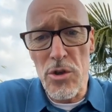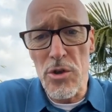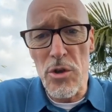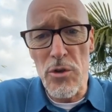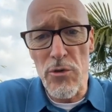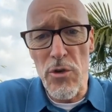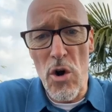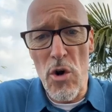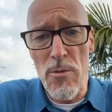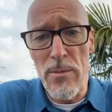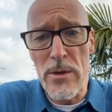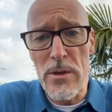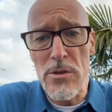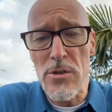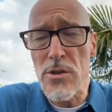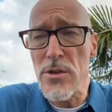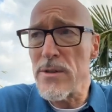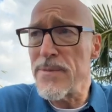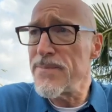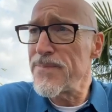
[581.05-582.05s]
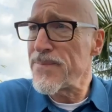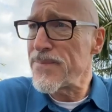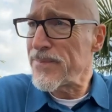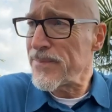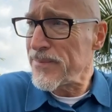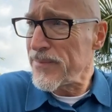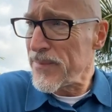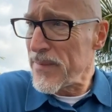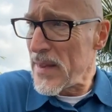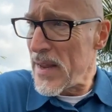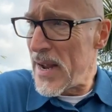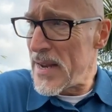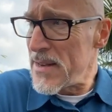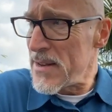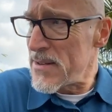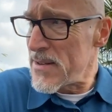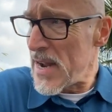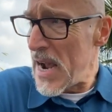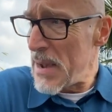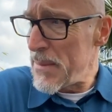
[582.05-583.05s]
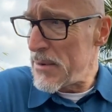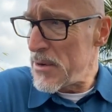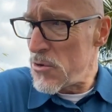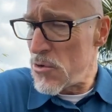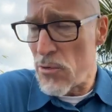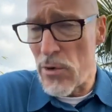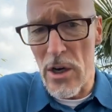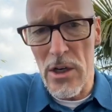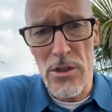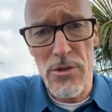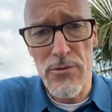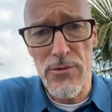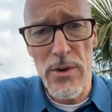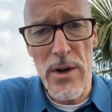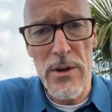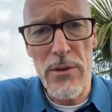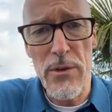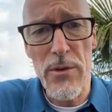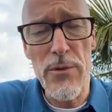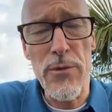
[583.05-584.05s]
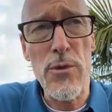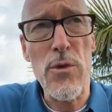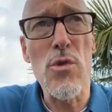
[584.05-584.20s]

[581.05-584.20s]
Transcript: to the Romans at the time and to us, right?